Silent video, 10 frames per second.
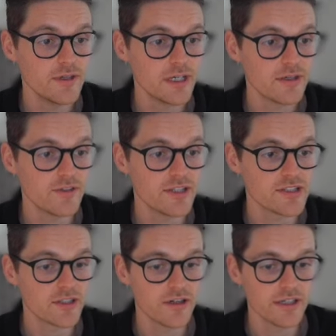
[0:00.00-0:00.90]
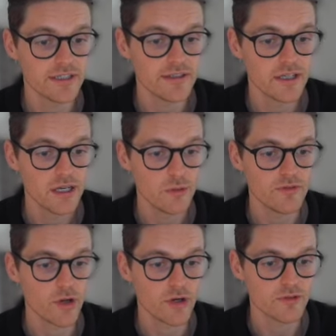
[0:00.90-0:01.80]
for this client, we've
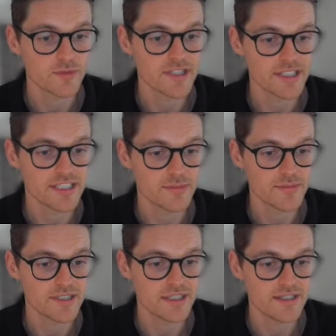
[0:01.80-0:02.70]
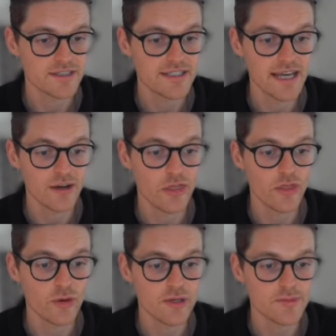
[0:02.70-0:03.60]
gone from 16% to now
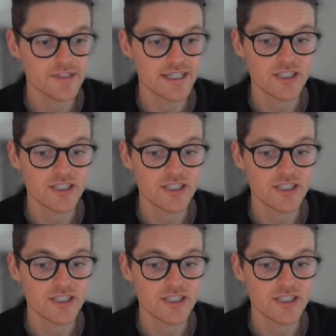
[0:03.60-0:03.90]
30%,